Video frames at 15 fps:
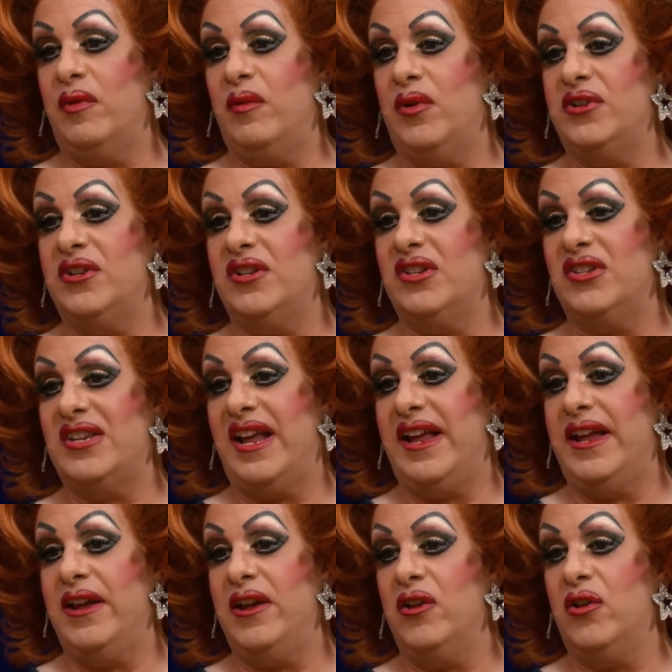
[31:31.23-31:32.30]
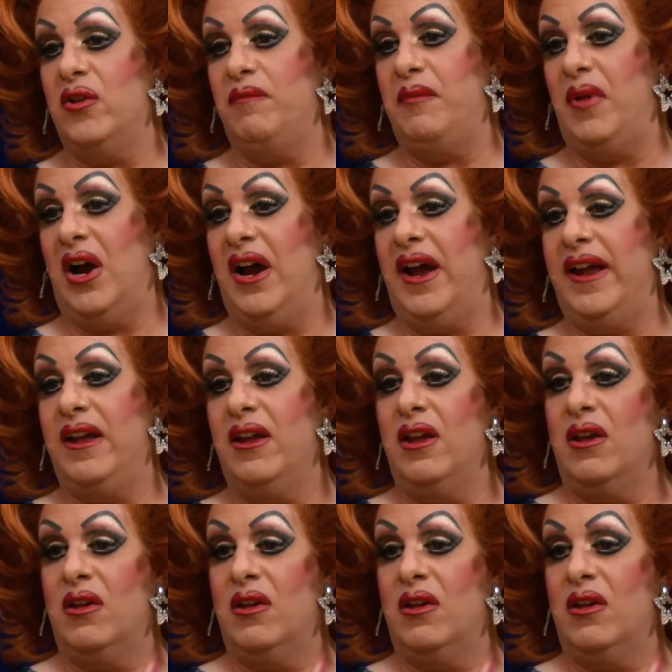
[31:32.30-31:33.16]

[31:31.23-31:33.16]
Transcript: We wanted to say goodbye.